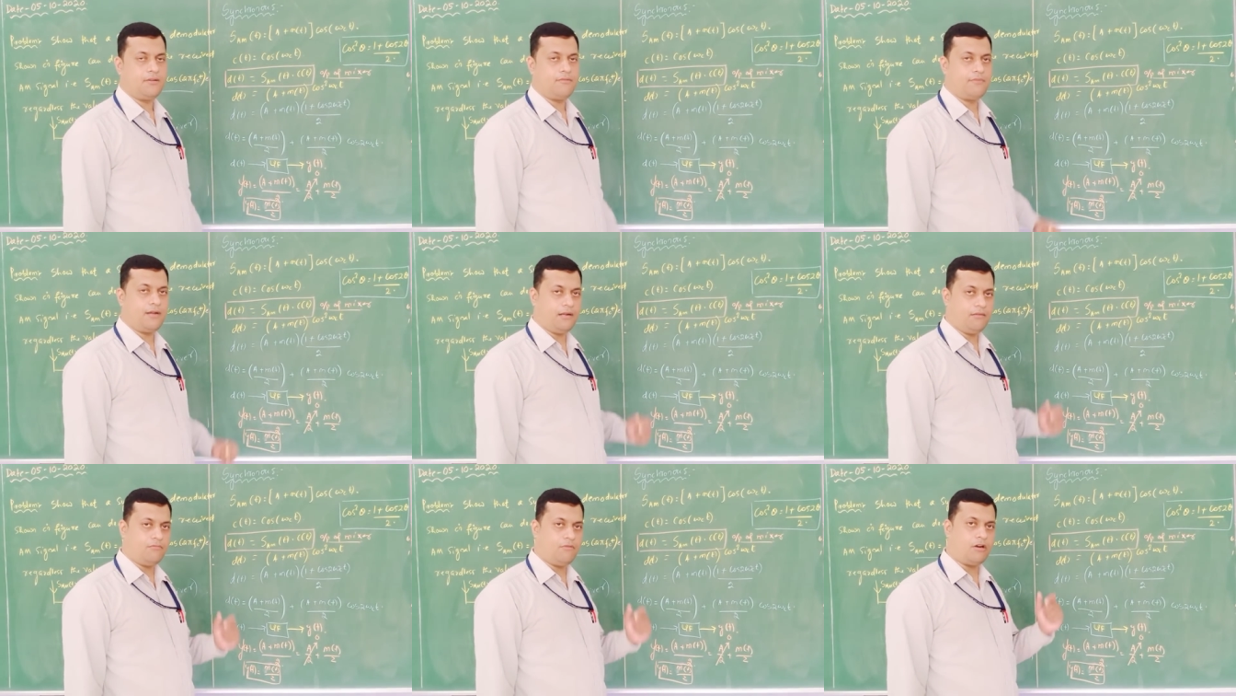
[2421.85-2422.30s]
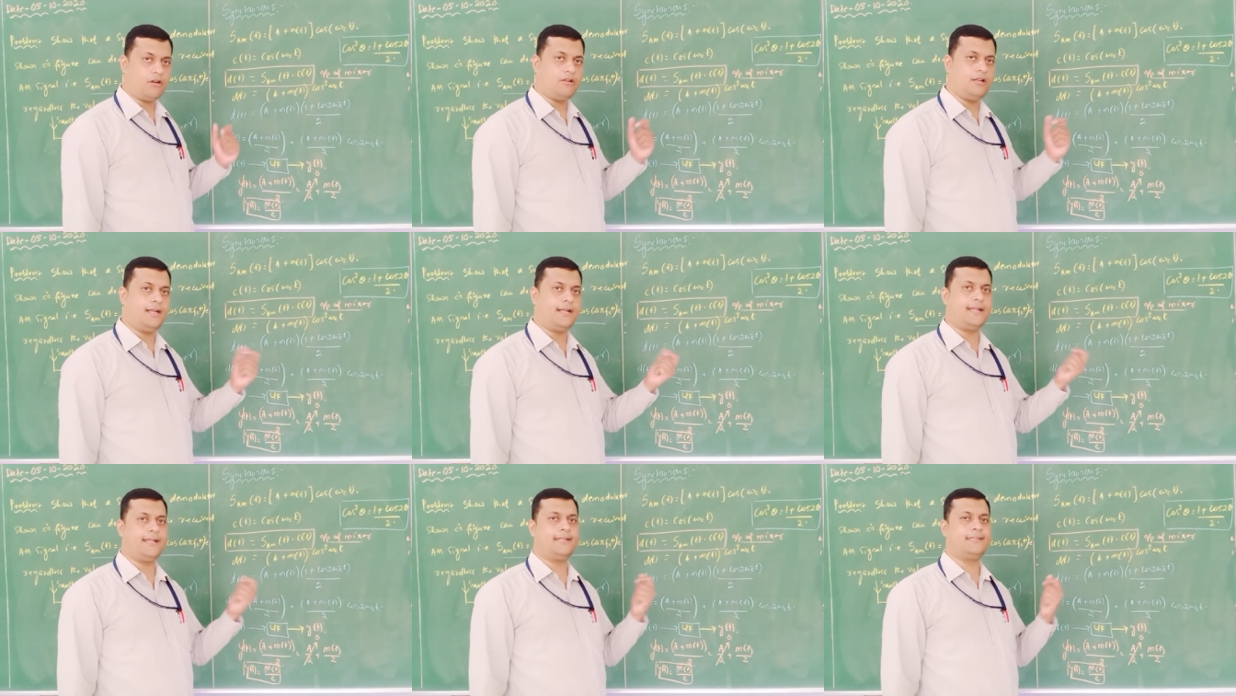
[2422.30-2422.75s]
one
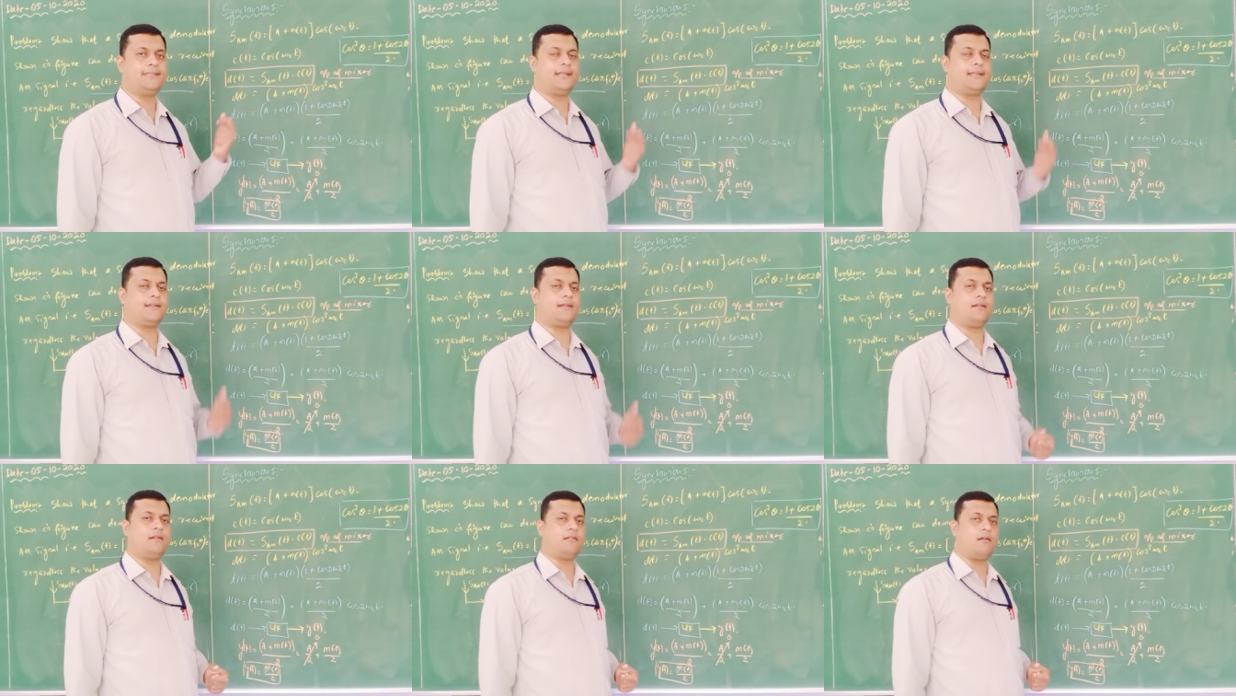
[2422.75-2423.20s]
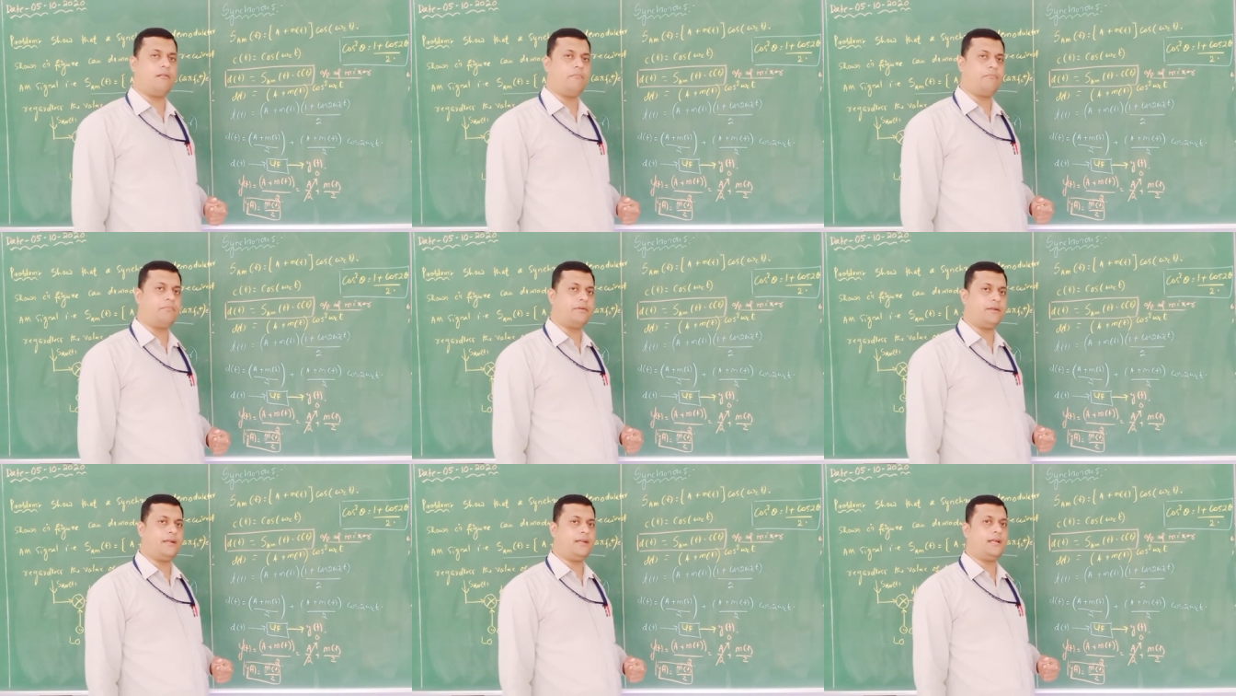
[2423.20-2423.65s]
modulating signal
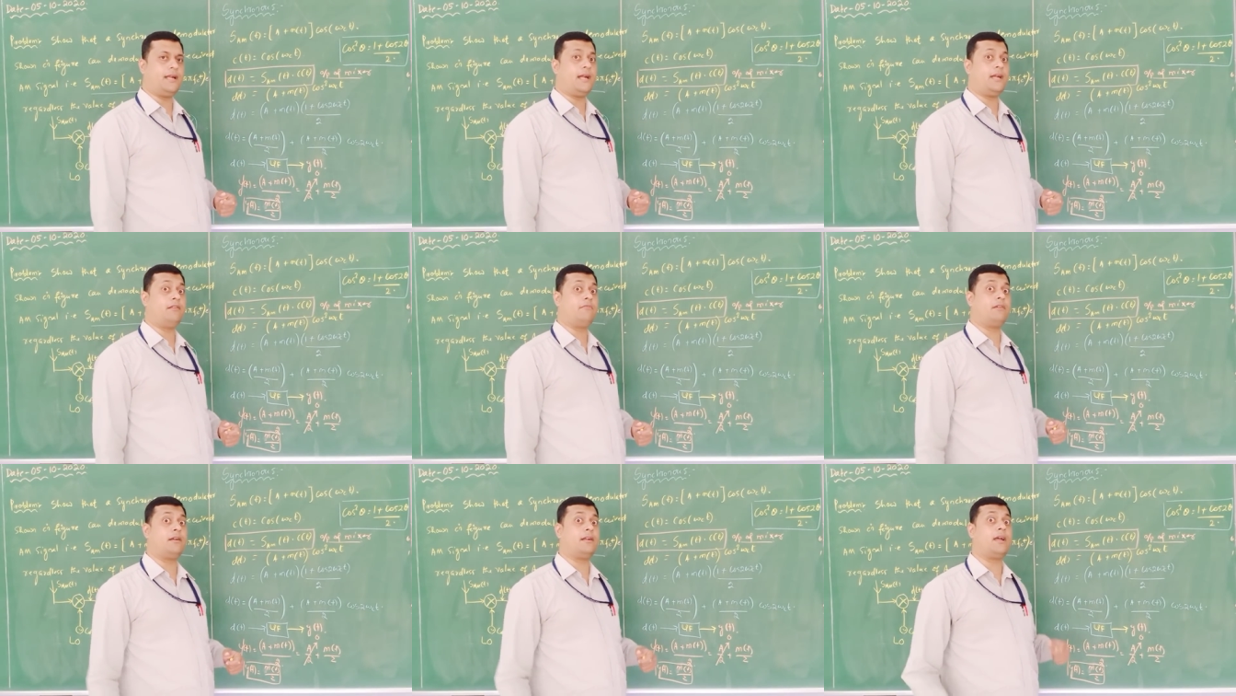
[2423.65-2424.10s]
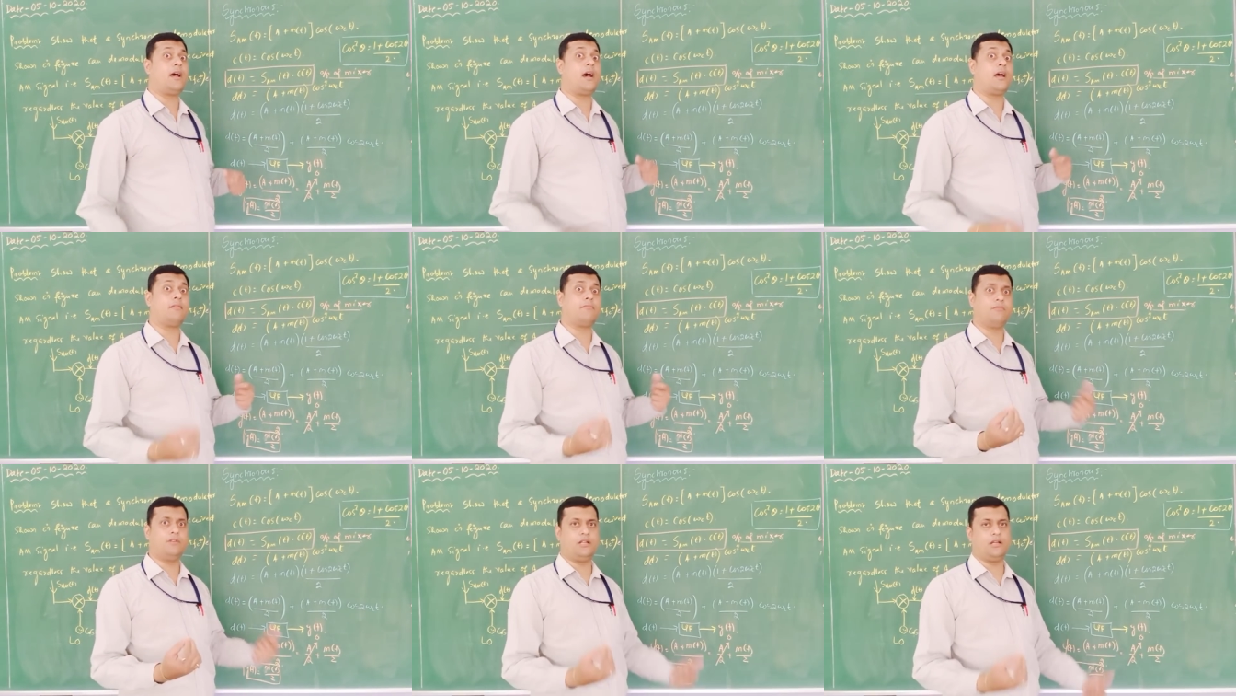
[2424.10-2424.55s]
component, and one
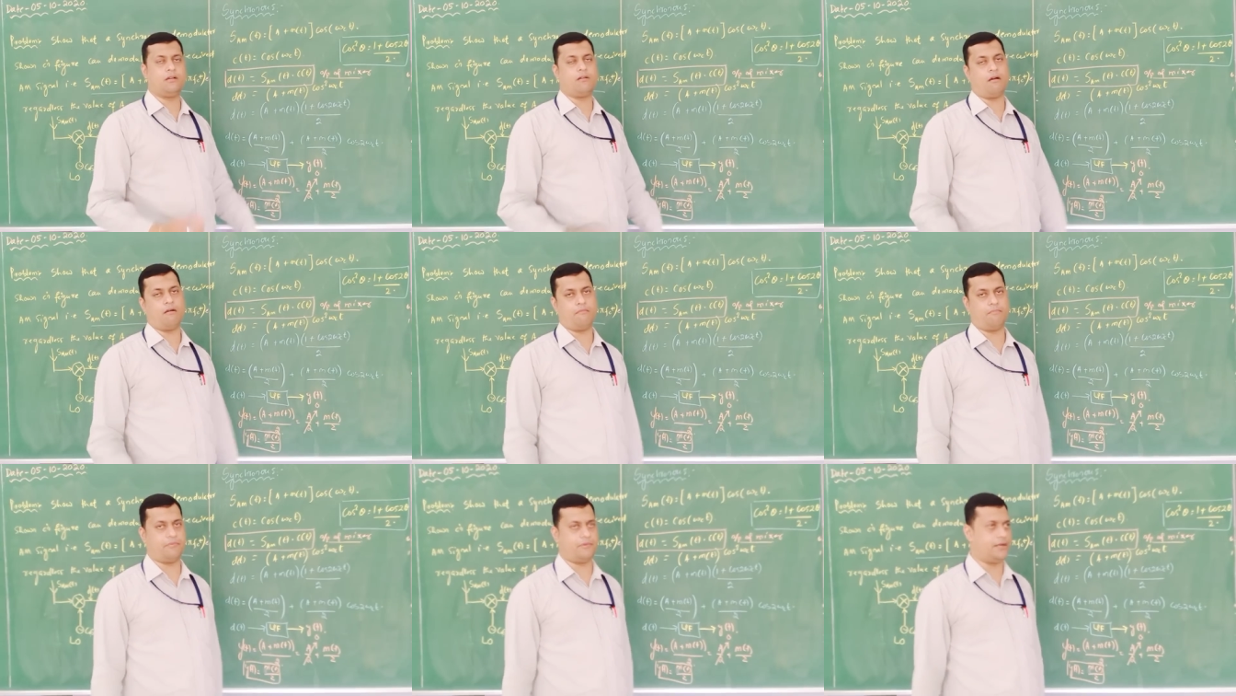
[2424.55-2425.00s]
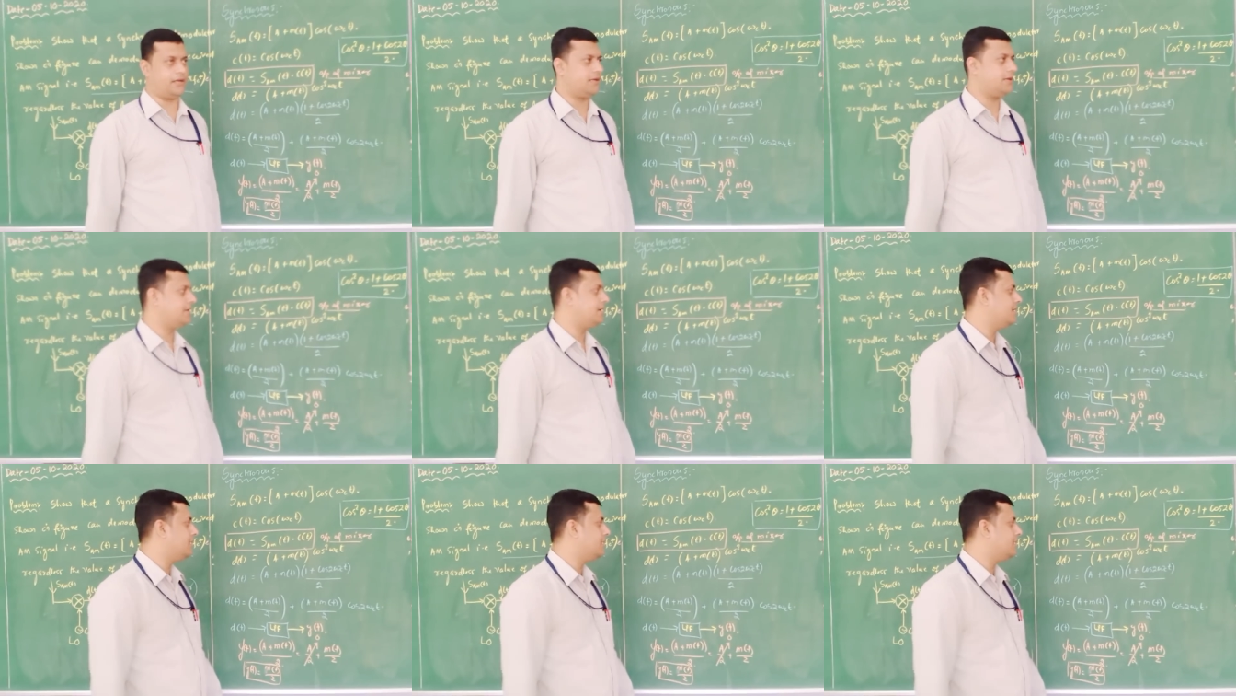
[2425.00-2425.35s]
harmonic component.